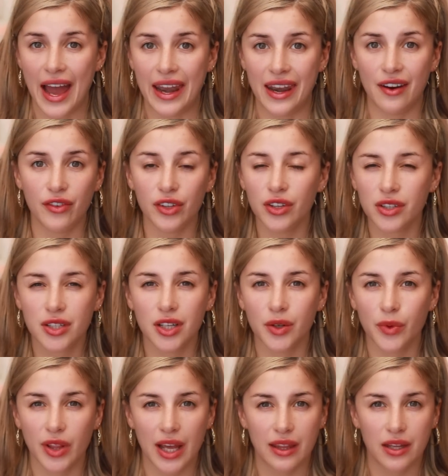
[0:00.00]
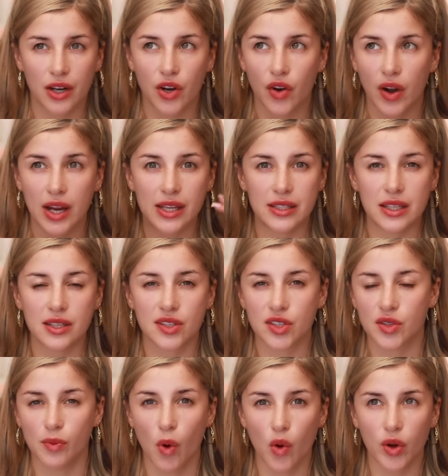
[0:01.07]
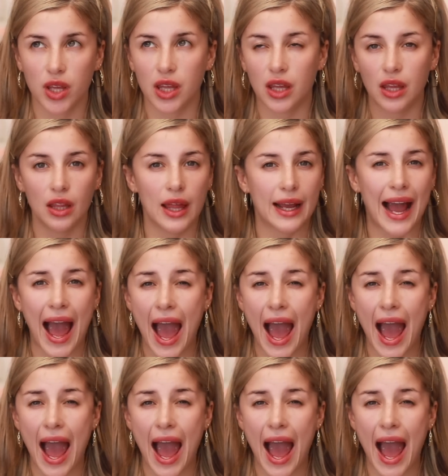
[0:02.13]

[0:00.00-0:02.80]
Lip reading: I never looked good with like the crazy smoky,